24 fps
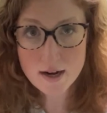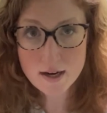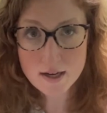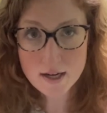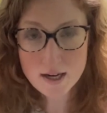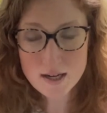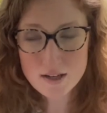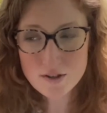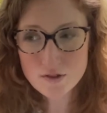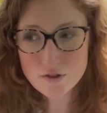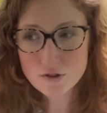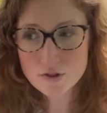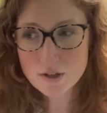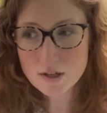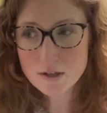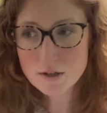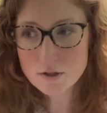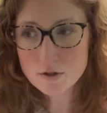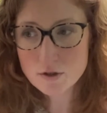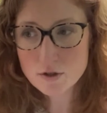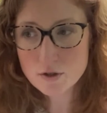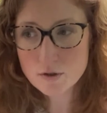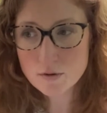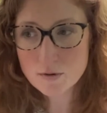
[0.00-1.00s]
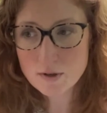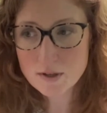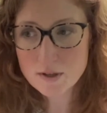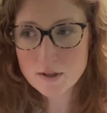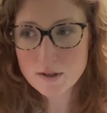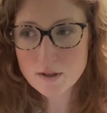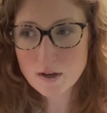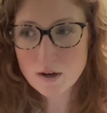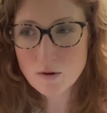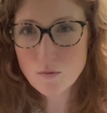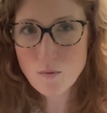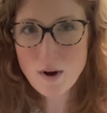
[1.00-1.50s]
I kind of started to, and
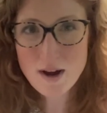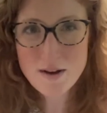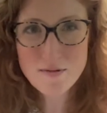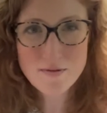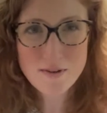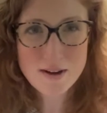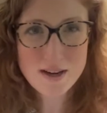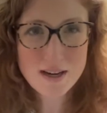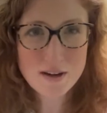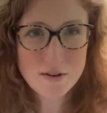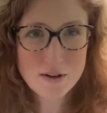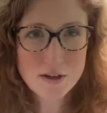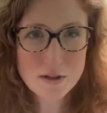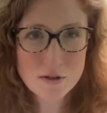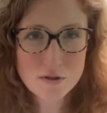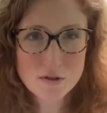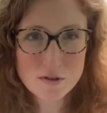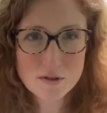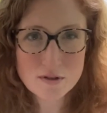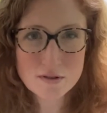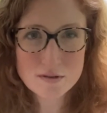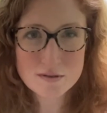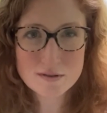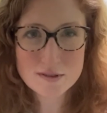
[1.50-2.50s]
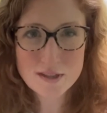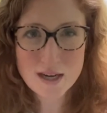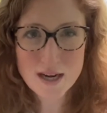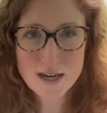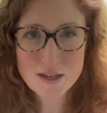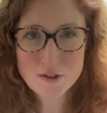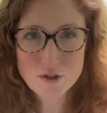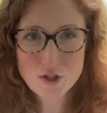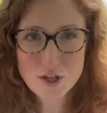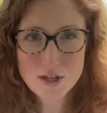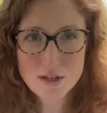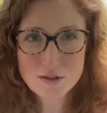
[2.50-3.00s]
then our Wi-Fi out here is a little
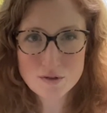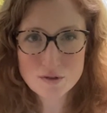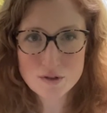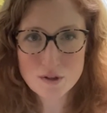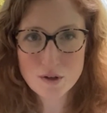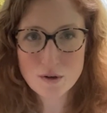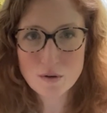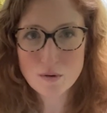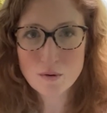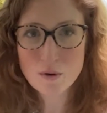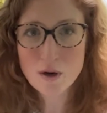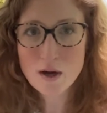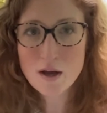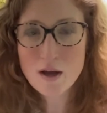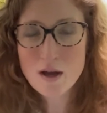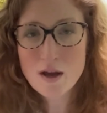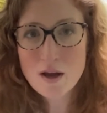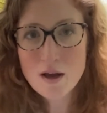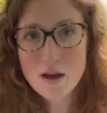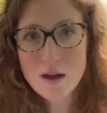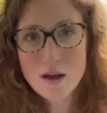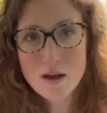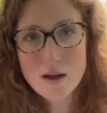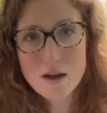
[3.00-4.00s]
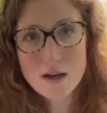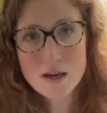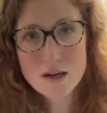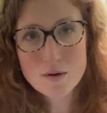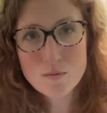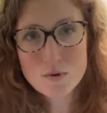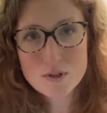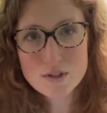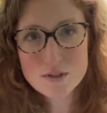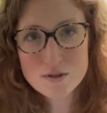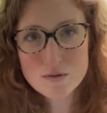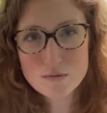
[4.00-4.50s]
dodgy, so it
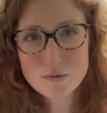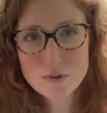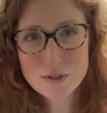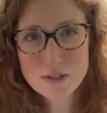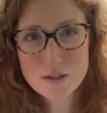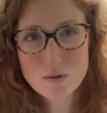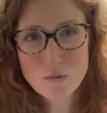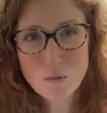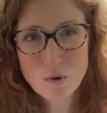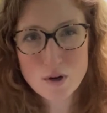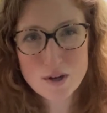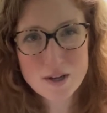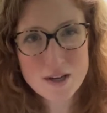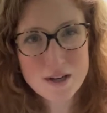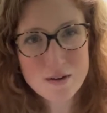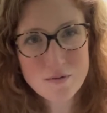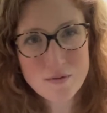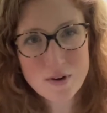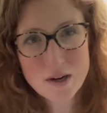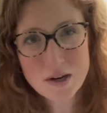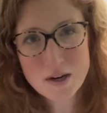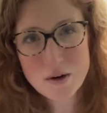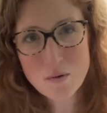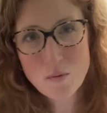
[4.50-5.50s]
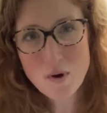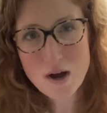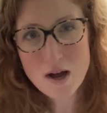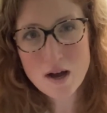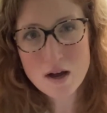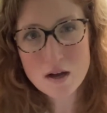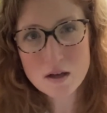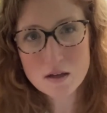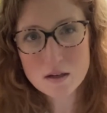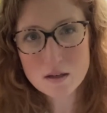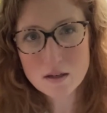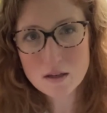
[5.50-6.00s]
wasn't really working very
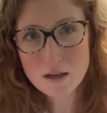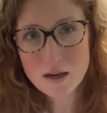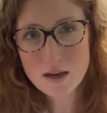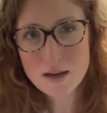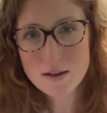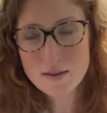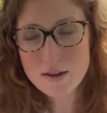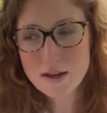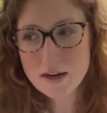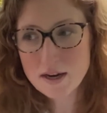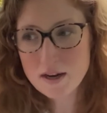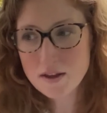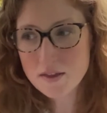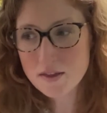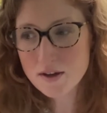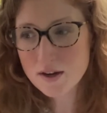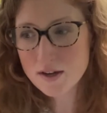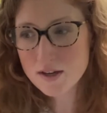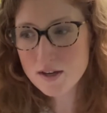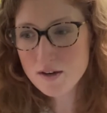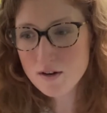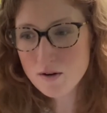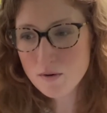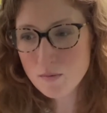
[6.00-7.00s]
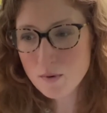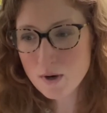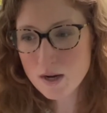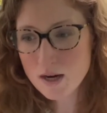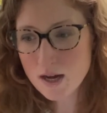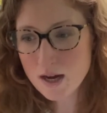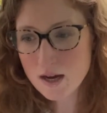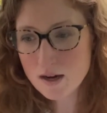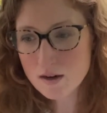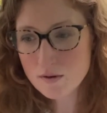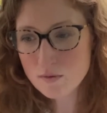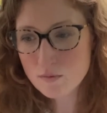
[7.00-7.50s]
well. And then I thought, you know what?
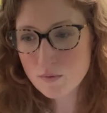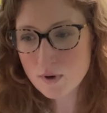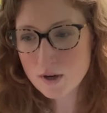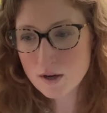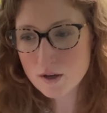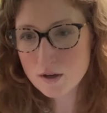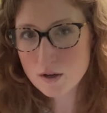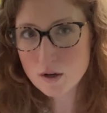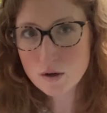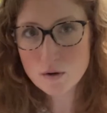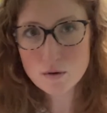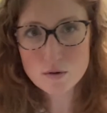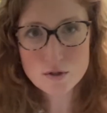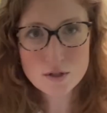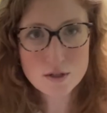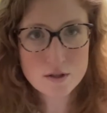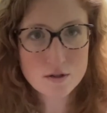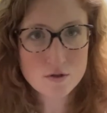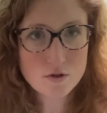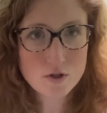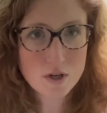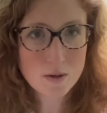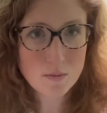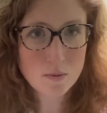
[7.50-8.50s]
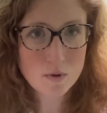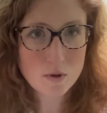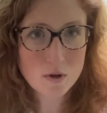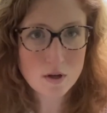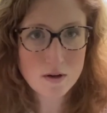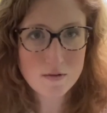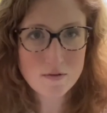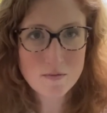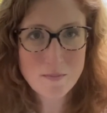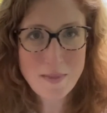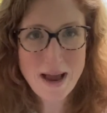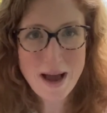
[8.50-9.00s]
I don't want to go to the trouble
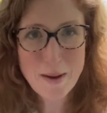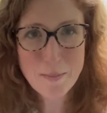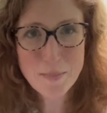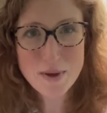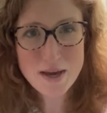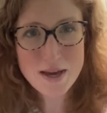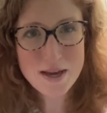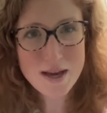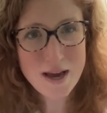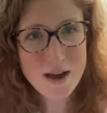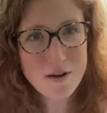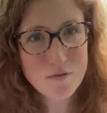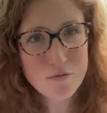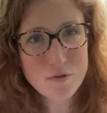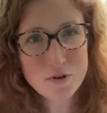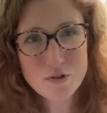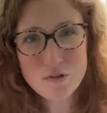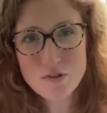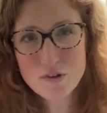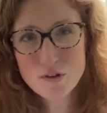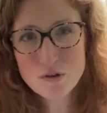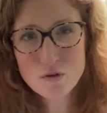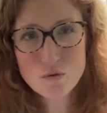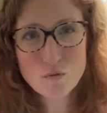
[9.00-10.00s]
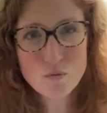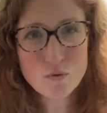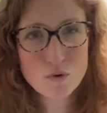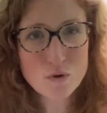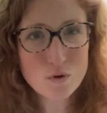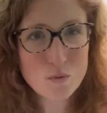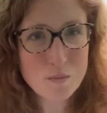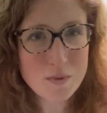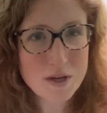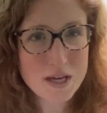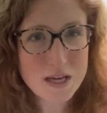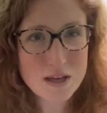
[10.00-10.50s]
of mapping every single
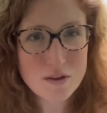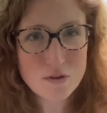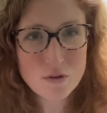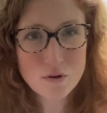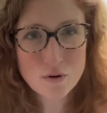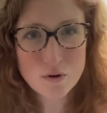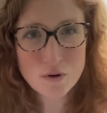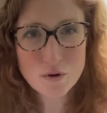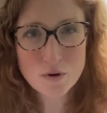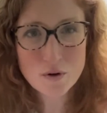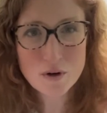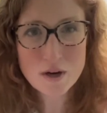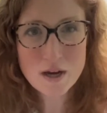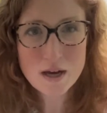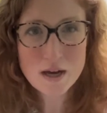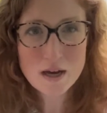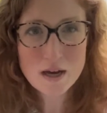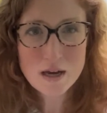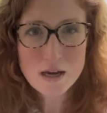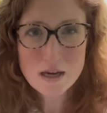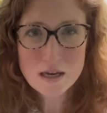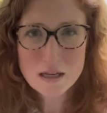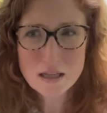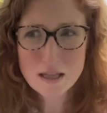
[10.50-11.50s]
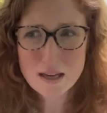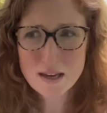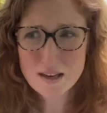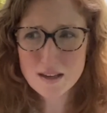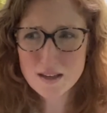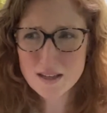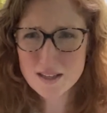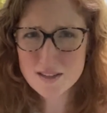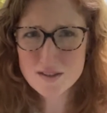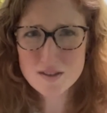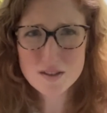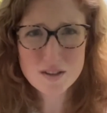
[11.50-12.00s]
room either.
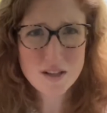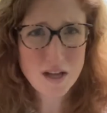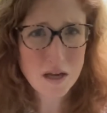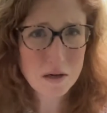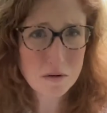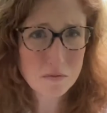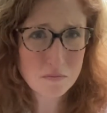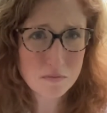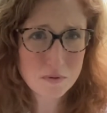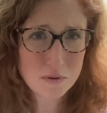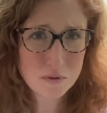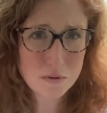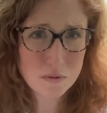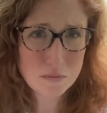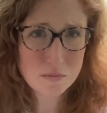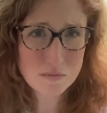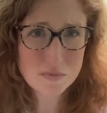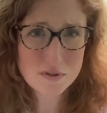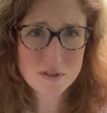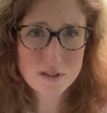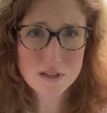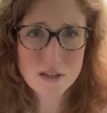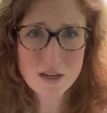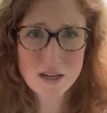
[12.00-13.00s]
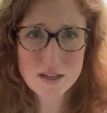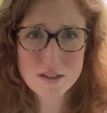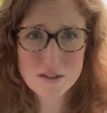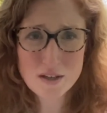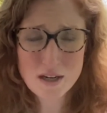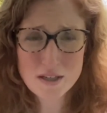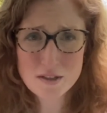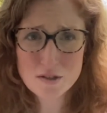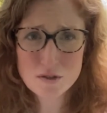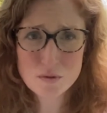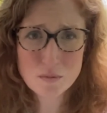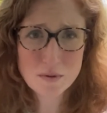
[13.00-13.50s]
Like it's a lot of rooms and I,
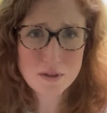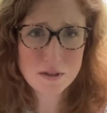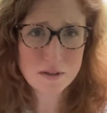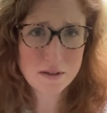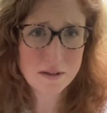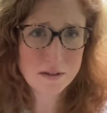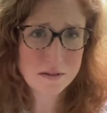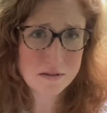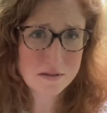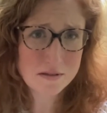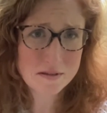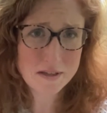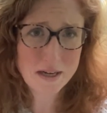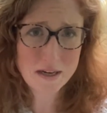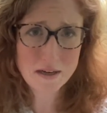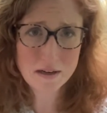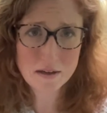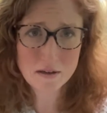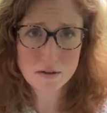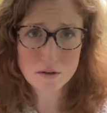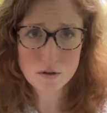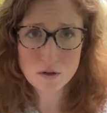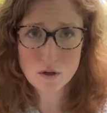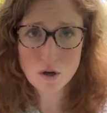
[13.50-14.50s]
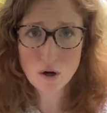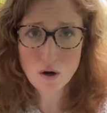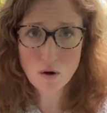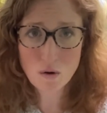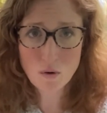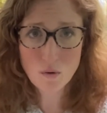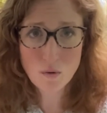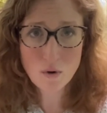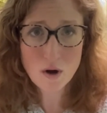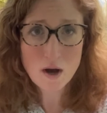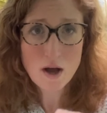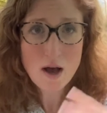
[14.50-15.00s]
I just wanna like set it and
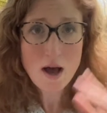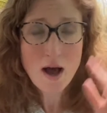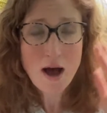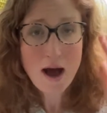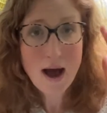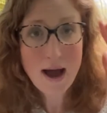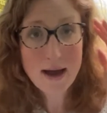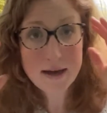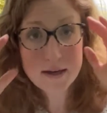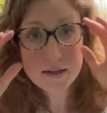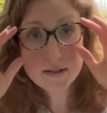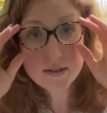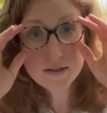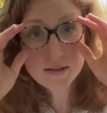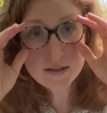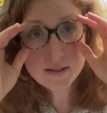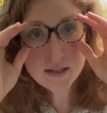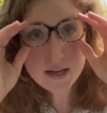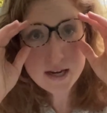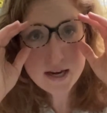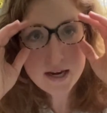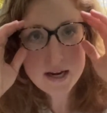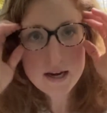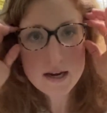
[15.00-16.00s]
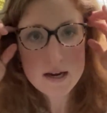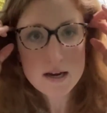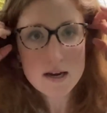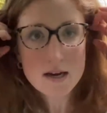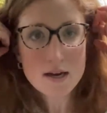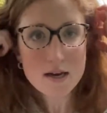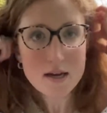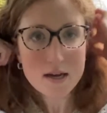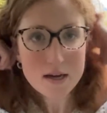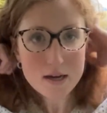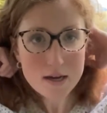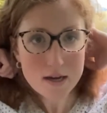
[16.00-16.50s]
go. I could see,
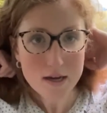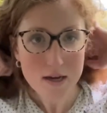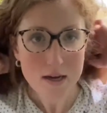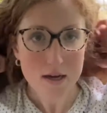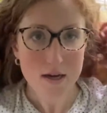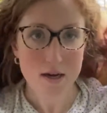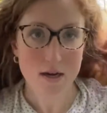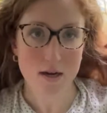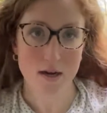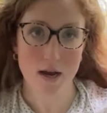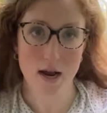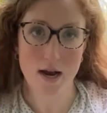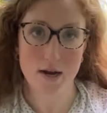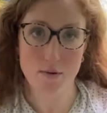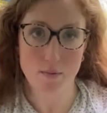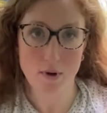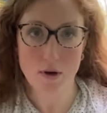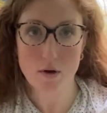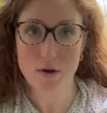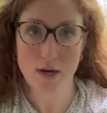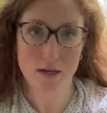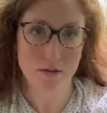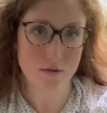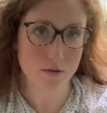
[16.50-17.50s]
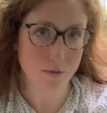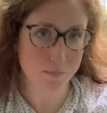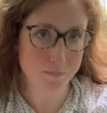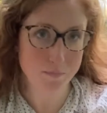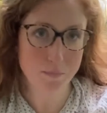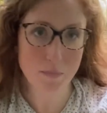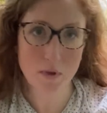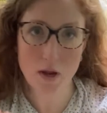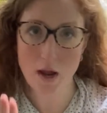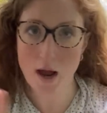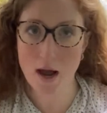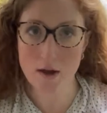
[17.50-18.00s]
anyway, okay, so,
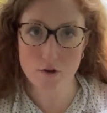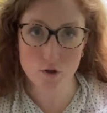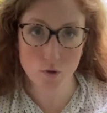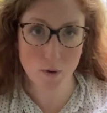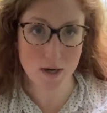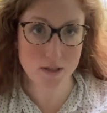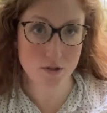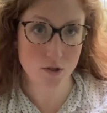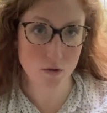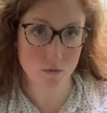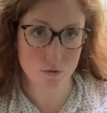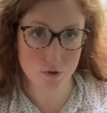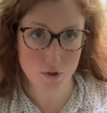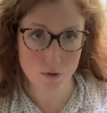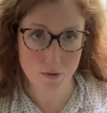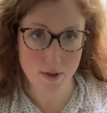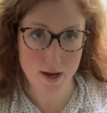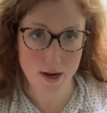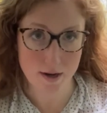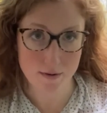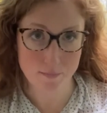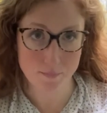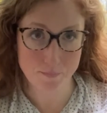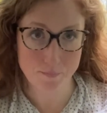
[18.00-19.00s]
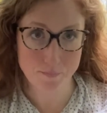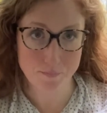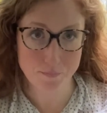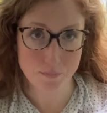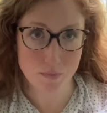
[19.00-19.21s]
so I don't do that.